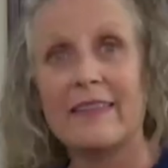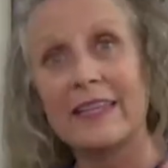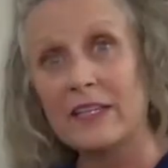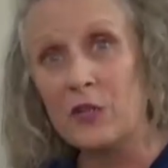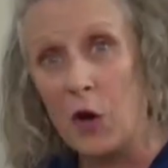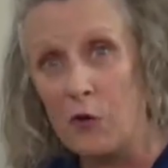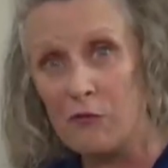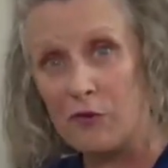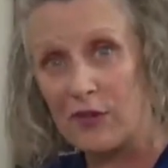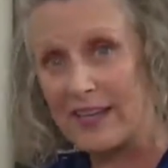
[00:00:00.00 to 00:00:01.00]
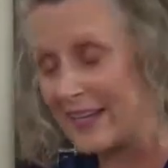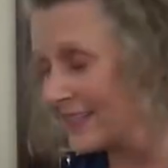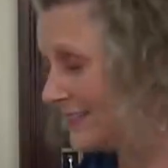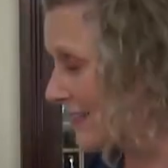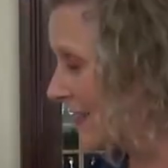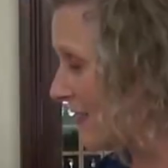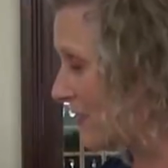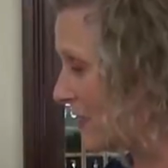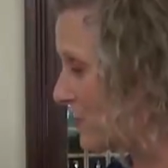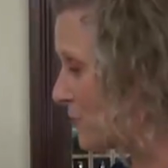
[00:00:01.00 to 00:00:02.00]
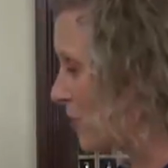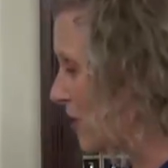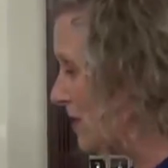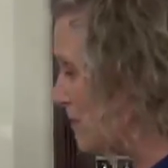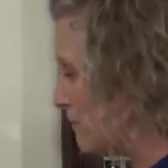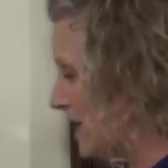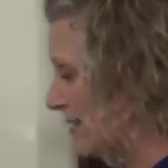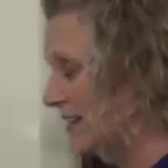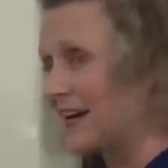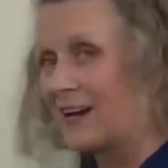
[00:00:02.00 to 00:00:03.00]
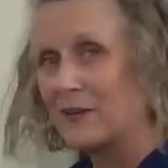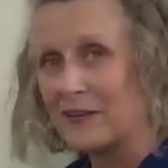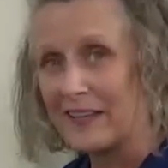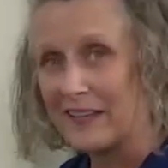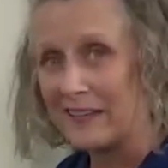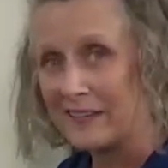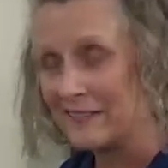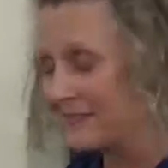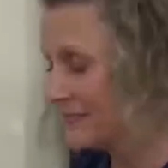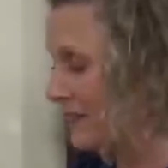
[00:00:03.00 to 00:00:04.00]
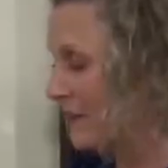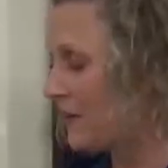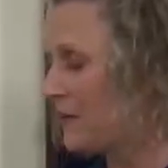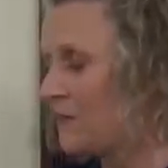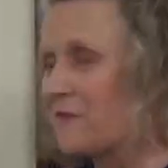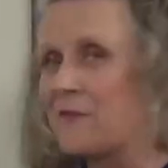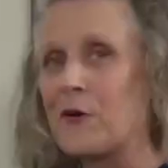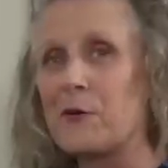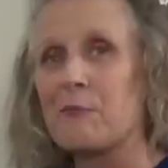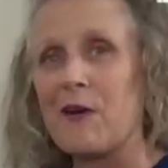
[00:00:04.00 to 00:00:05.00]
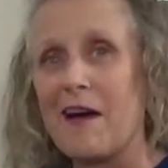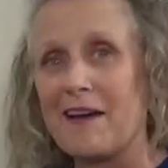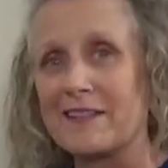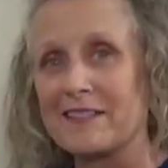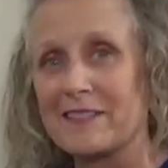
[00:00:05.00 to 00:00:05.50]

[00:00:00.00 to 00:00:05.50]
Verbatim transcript: And then hopefully they draw it back out again for a prize.